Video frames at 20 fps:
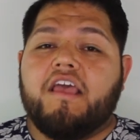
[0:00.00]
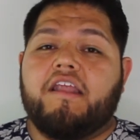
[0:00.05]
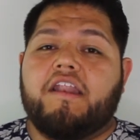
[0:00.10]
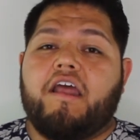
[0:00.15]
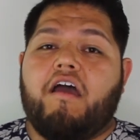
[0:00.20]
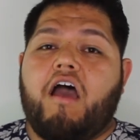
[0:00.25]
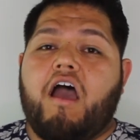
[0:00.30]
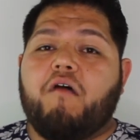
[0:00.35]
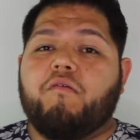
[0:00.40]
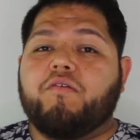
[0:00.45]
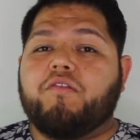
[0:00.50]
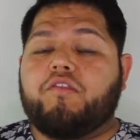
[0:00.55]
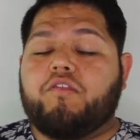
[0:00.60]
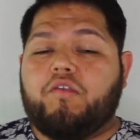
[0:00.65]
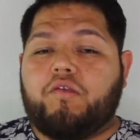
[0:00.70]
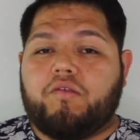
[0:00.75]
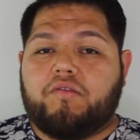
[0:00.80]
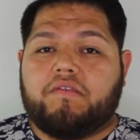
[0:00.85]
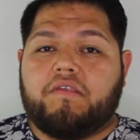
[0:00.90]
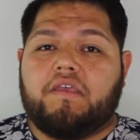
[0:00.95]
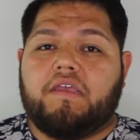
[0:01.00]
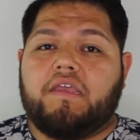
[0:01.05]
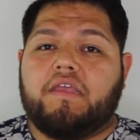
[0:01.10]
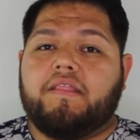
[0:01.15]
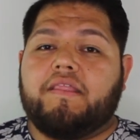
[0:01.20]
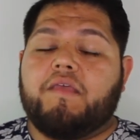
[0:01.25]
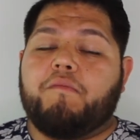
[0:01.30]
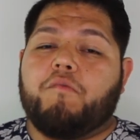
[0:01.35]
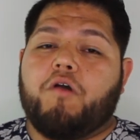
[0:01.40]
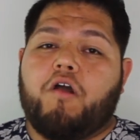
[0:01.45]
Now I was
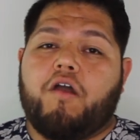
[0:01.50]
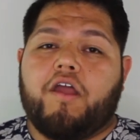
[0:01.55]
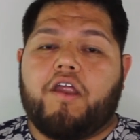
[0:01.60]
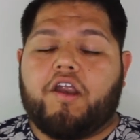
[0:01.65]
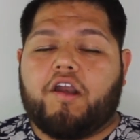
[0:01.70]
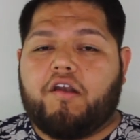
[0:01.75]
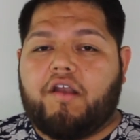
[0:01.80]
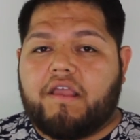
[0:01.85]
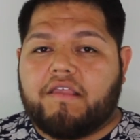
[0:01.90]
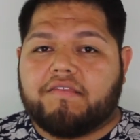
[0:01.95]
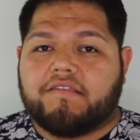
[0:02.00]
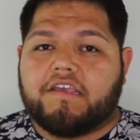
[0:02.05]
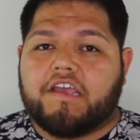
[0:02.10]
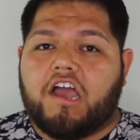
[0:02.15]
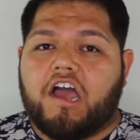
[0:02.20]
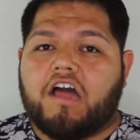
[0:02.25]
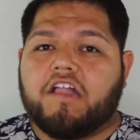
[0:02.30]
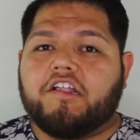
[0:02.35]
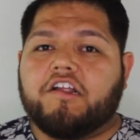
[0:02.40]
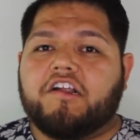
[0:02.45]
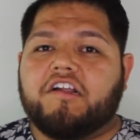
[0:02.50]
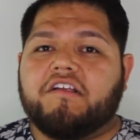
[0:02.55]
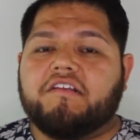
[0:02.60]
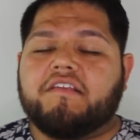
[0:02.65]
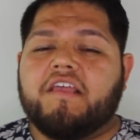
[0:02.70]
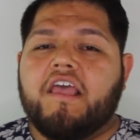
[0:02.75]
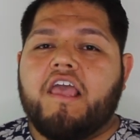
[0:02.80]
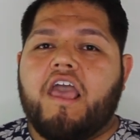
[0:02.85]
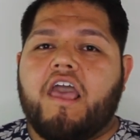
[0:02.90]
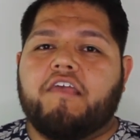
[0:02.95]
using the Mohair Crazy colors,
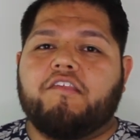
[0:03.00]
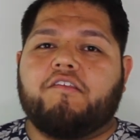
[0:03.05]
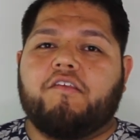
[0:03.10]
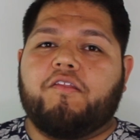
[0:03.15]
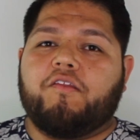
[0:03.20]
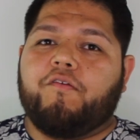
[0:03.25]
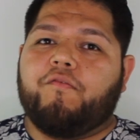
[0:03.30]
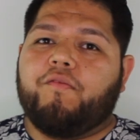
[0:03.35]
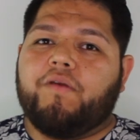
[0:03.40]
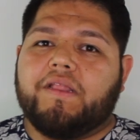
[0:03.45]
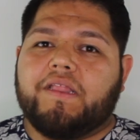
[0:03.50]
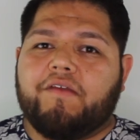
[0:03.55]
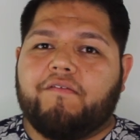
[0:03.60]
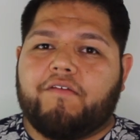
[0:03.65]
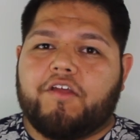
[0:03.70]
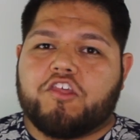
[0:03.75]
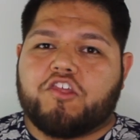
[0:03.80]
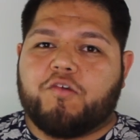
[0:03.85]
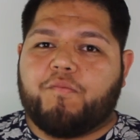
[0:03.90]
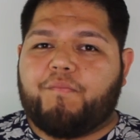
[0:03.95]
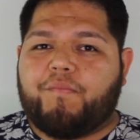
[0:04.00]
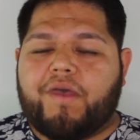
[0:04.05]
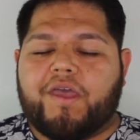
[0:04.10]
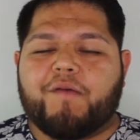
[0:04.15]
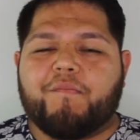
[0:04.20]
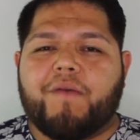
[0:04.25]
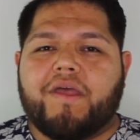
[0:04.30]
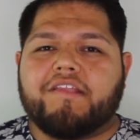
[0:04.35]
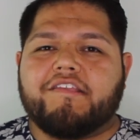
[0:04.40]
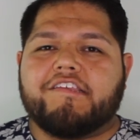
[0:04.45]
and so they're really rich and
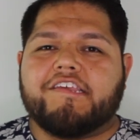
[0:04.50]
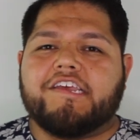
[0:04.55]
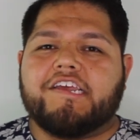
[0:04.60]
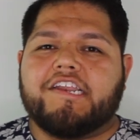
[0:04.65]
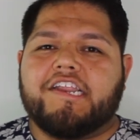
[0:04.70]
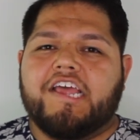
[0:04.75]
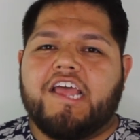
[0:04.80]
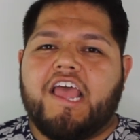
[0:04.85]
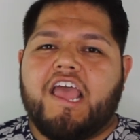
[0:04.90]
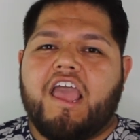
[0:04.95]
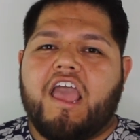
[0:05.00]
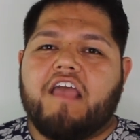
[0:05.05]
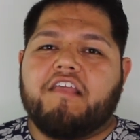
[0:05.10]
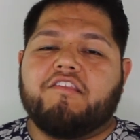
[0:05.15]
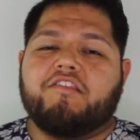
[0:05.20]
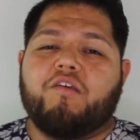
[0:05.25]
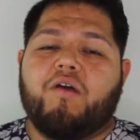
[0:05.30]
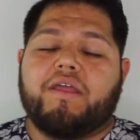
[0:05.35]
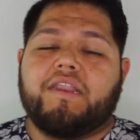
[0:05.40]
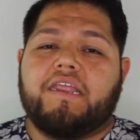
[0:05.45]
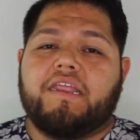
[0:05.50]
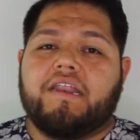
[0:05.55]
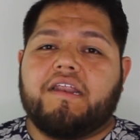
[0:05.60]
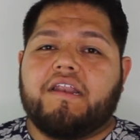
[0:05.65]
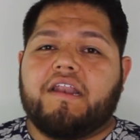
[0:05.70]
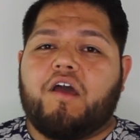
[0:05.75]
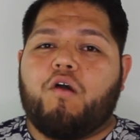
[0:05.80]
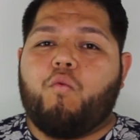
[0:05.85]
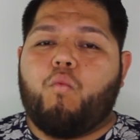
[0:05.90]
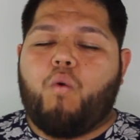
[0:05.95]
pigmented, and so I
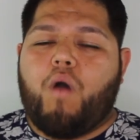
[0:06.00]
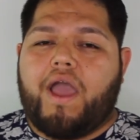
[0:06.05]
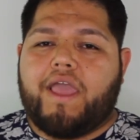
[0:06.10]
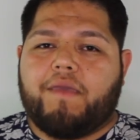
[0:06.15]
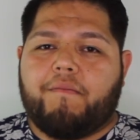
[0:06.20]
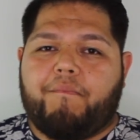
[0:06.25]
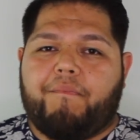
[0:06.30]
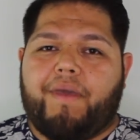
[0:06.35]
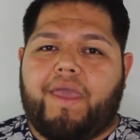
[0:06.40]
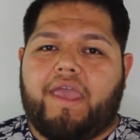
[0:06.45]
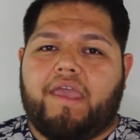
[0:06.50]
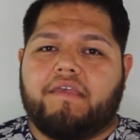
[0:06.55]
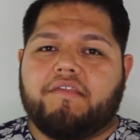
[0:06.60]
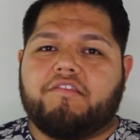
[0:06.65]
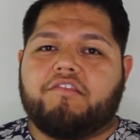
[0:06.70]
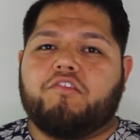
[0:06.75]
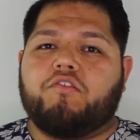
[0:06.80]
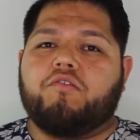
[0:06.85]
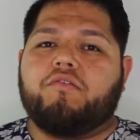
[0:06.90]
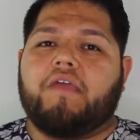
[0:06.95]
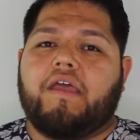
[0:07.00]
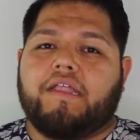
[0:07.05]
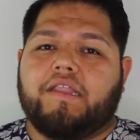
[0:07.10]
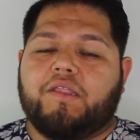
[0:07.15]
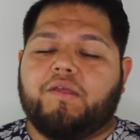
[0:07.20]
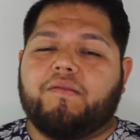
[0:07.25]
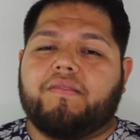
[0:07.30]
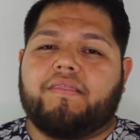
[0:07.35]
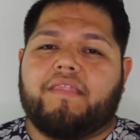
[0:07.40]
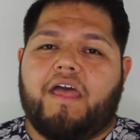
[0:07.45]
needed a white base to
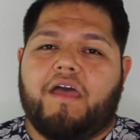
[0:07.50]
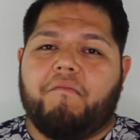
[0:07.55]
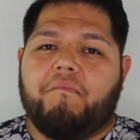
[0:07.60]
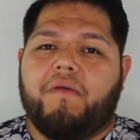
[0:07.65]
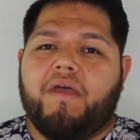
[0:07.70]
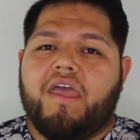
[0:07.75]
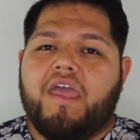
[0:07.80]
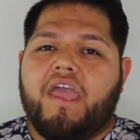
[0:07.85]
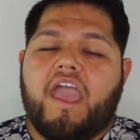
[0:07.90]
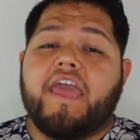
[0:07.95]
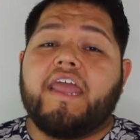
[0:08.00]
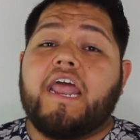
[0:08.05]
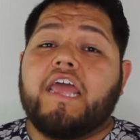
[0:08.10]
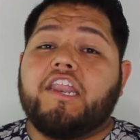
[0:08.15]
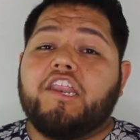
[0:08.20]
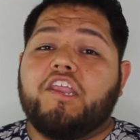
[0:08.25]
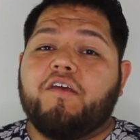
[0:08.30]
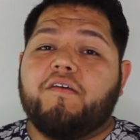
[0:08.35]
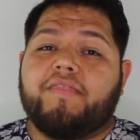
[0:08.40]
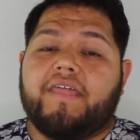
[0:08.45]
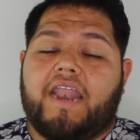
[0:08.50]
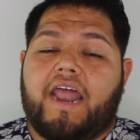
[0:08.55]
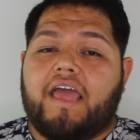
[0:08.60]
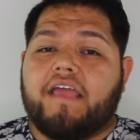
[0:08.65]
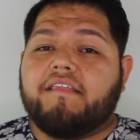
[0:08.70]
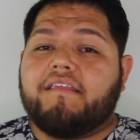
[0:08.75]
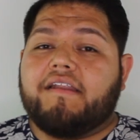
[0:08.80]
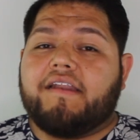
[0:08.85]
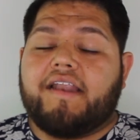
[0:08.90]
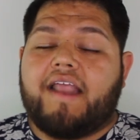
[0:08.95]
dilute them. And I knew that I
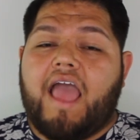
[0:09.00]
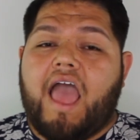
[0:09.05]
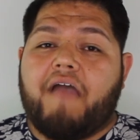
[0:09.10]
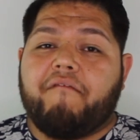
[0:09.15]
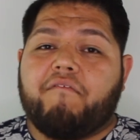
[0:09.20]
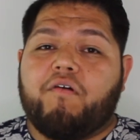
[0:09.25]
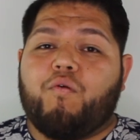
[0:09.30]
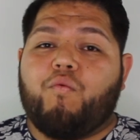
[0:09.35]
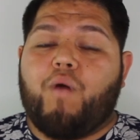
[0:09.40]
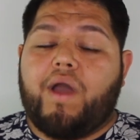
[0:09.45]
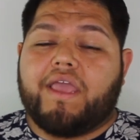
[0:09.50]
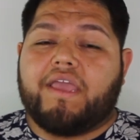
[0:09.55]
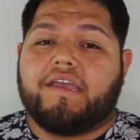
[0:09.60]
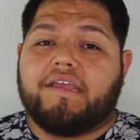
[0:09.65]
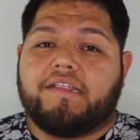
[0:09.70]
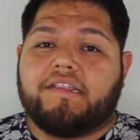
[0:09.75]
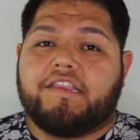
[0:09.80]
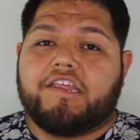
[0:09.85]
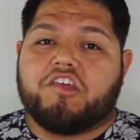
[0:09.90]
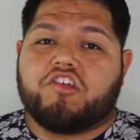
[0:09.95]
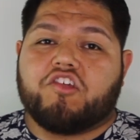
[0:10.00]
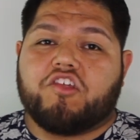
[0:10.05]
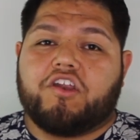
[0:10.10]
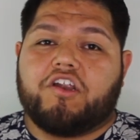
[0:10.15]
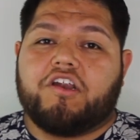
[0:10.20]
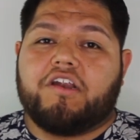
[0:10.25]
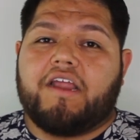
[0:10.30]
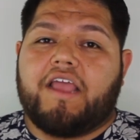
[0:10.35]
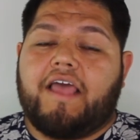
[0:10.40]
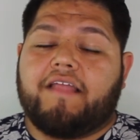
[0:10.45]
didn't have a white
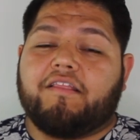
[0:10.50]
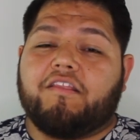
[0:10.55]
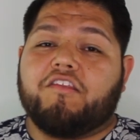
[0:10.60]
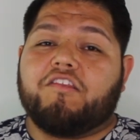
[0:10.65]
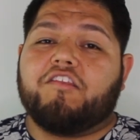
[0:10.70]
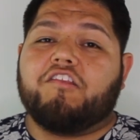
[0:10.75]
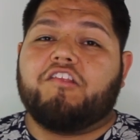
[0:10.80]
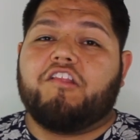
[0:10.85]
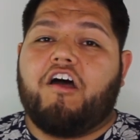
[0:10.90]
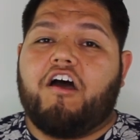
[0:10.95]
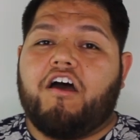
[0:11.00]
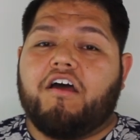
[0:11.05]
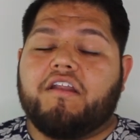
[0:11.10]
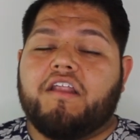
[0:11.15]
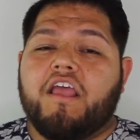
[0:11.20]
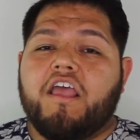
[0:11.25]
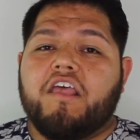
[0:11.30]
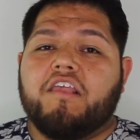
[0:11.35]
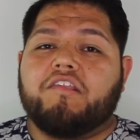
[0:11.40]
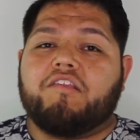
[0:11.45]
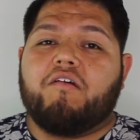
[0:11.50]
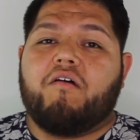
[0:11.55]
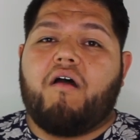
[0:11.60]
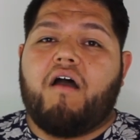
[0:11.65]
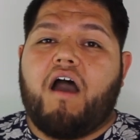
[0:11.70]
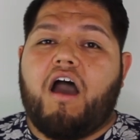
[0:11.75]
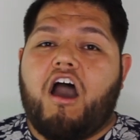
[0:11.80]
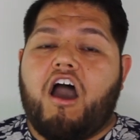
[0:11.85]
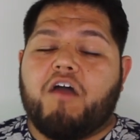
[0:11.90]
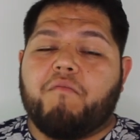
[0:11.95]
conditioner at the salon,
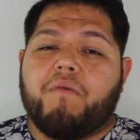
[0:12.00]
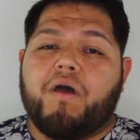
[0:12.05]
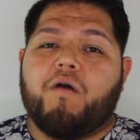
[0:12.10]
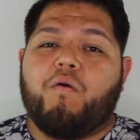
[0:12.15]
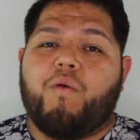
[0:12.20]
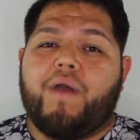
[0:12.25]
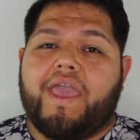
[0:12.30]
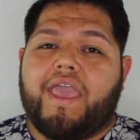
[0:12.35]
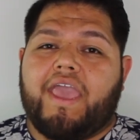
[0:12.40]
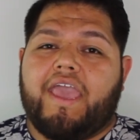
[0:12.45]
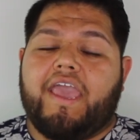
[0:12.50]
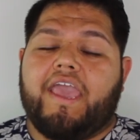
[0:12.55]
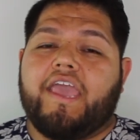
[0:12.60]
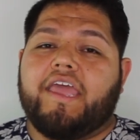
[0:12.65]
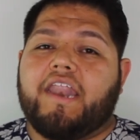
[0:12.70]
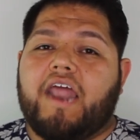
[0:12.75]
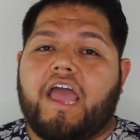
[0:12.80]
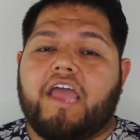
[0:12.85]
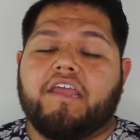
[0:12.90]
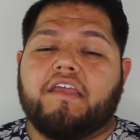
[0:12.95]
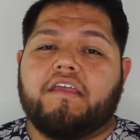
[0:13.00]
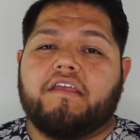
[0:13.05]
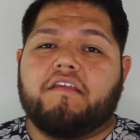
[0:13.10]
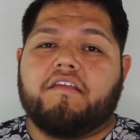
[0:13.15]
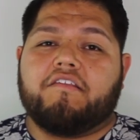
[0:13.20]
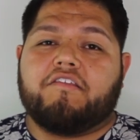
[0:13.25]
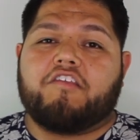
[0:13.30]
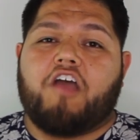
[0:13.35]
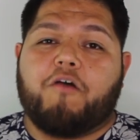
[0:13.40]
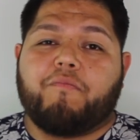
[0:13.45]
so on my way in I
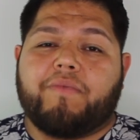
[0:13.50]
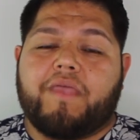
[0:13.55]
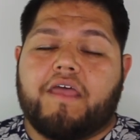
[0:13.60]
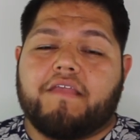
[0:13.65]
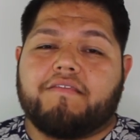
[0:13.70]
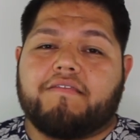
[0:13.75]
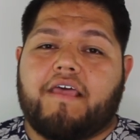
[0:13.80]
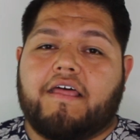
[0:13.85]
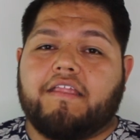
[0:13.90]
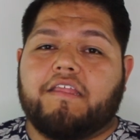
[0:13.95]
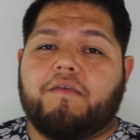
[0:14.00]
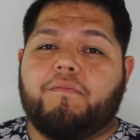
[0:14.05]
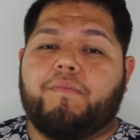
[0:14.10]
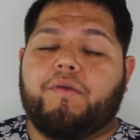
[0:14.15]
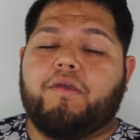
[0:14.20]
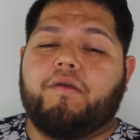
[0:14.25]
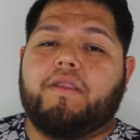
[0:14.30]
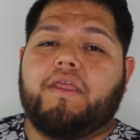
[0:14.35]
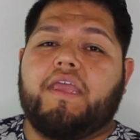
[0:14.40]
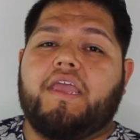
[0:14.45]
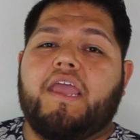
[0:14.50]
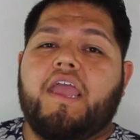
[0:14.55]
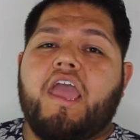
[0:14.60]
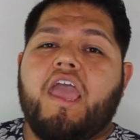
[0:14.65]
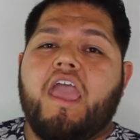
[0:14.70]
stopped at Sally Beauty